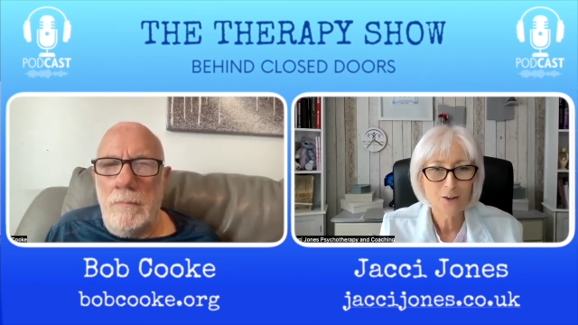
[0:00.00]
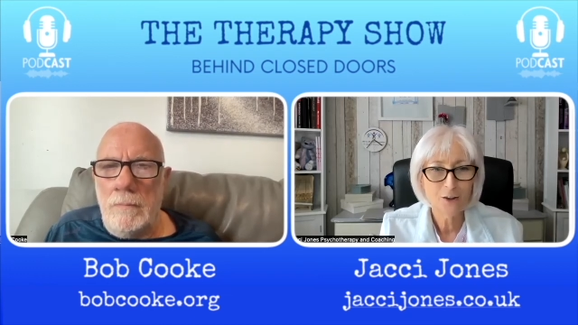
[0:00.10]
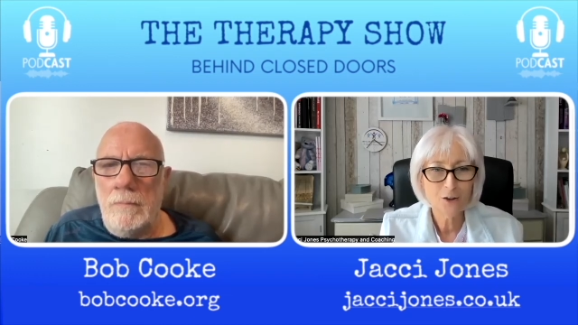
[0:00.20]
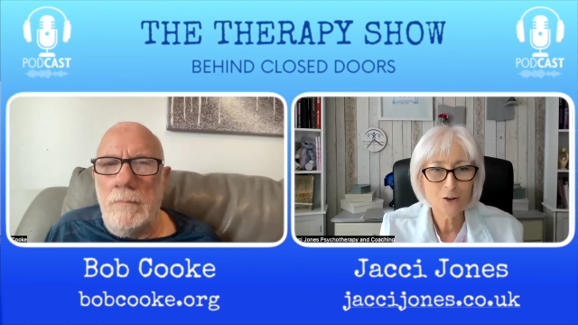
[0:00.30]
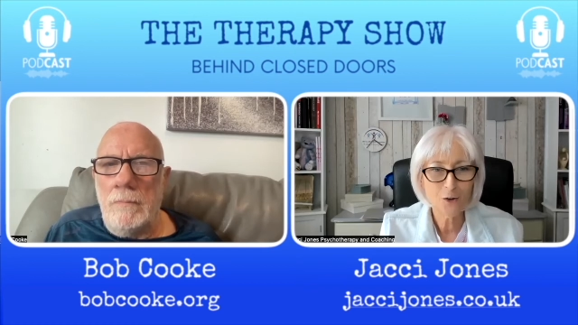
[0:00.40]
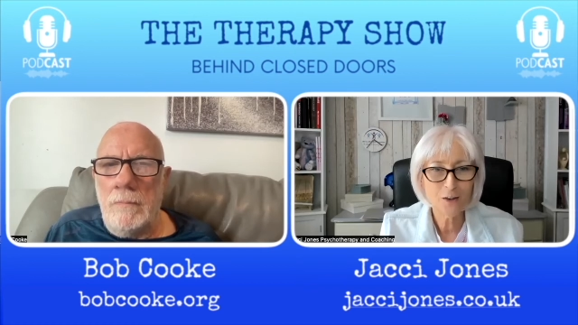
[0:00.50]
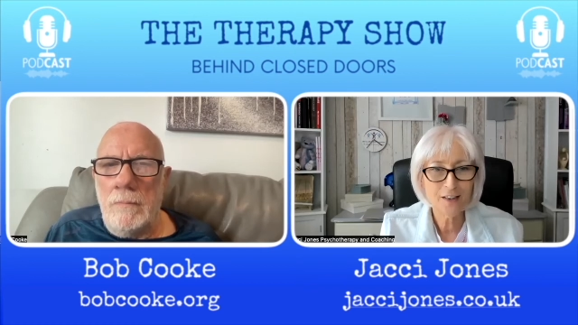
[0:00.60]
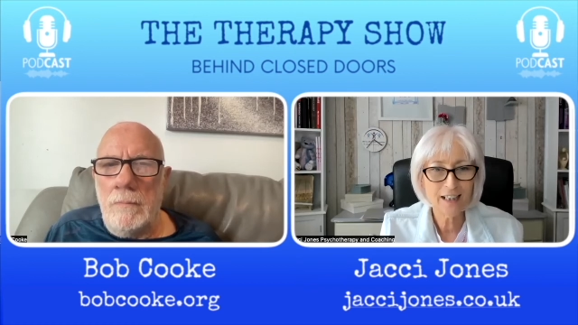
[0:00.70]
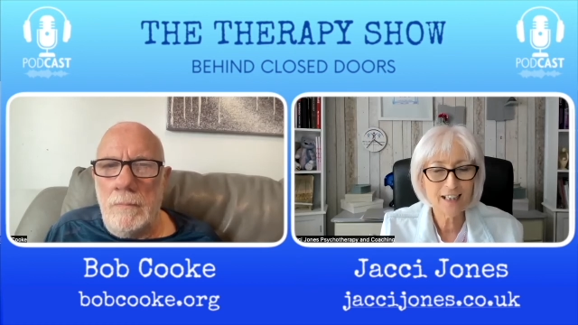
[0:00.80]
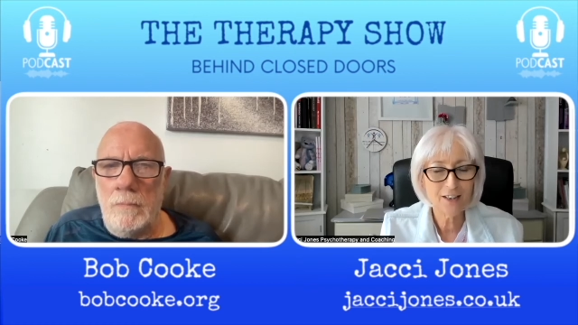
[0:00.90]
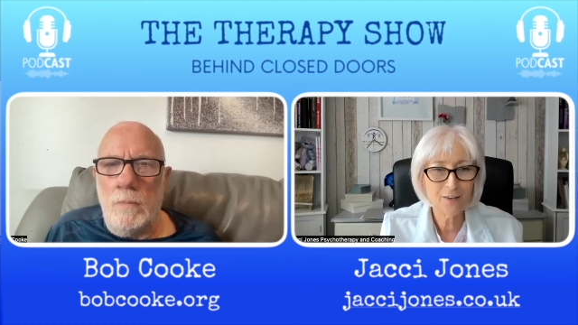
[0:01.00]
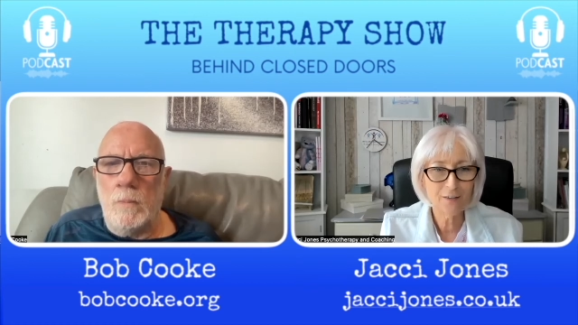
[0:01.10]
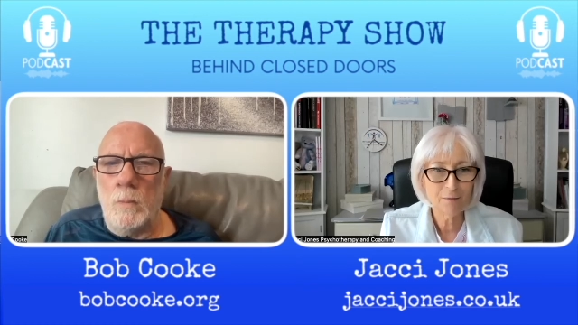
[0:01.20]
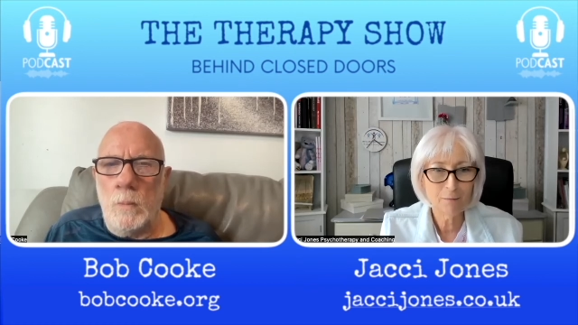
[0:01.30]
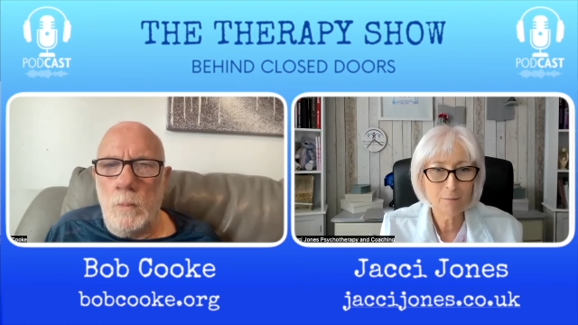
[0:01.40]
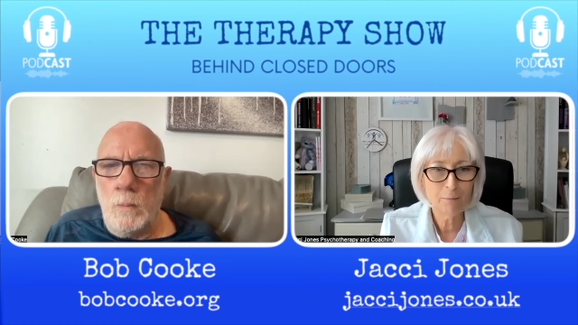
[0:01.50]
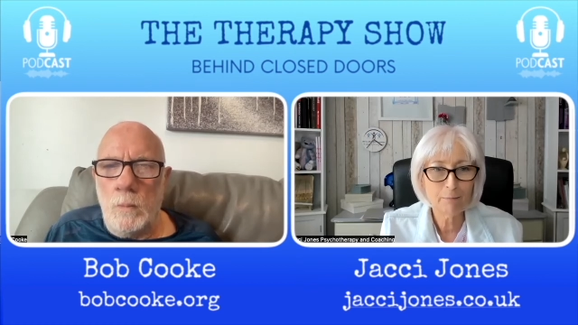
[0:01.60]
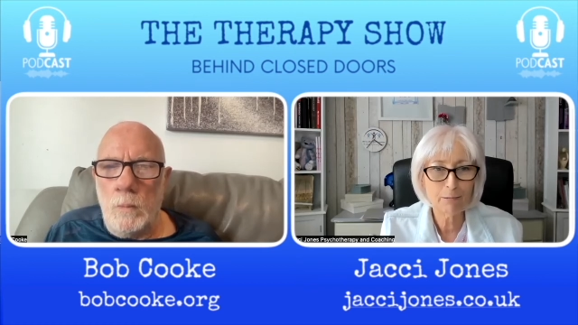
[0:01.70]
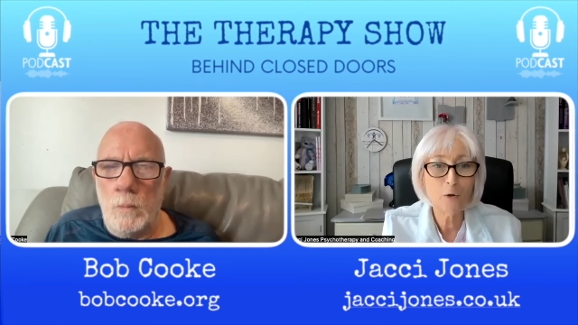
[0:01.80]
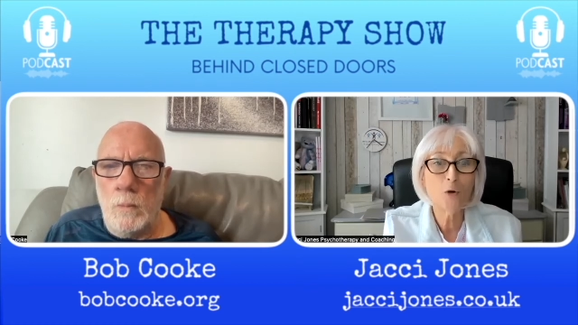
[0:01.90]
Speaker 1: so that they can
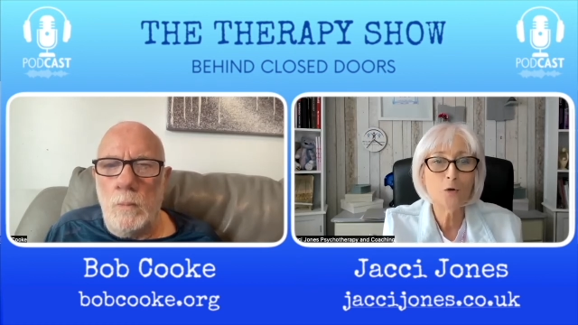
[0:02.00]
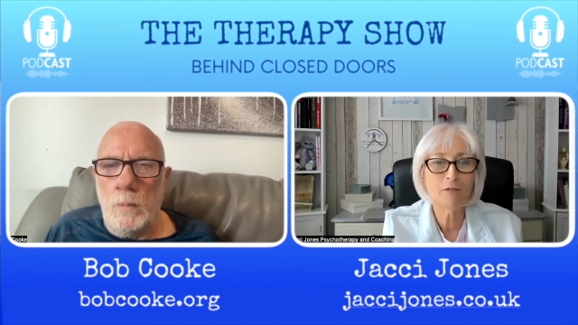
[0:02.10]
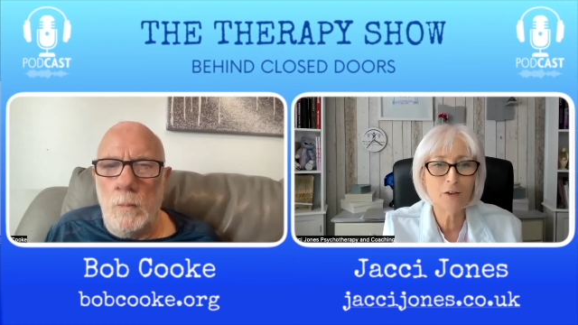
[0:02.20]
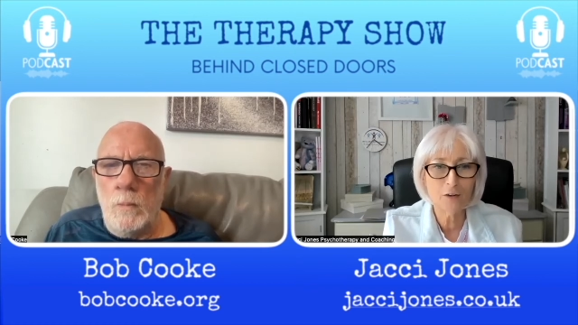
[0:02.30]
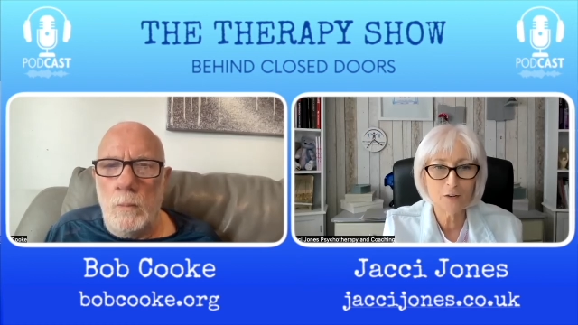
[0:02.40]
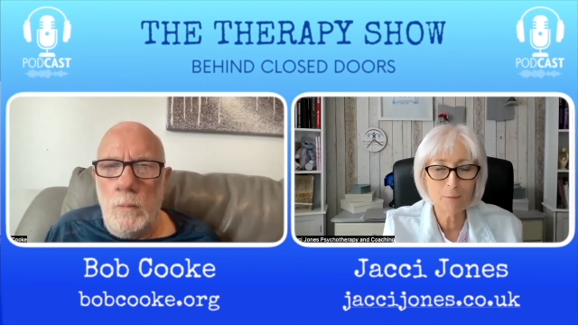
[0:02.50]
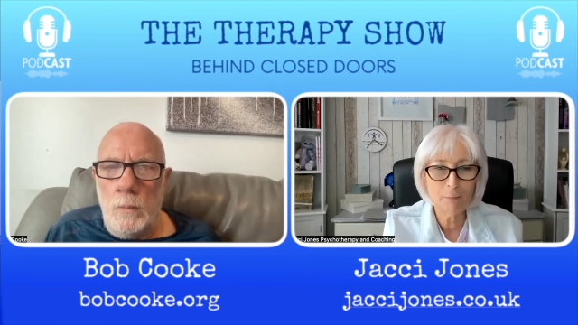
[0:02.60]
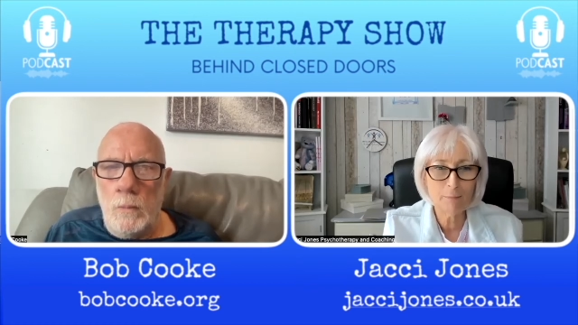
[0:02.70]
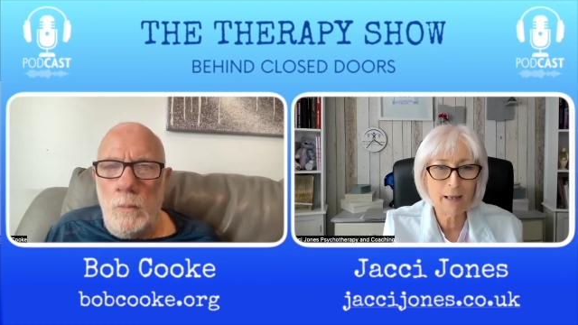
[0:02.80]
prove that they're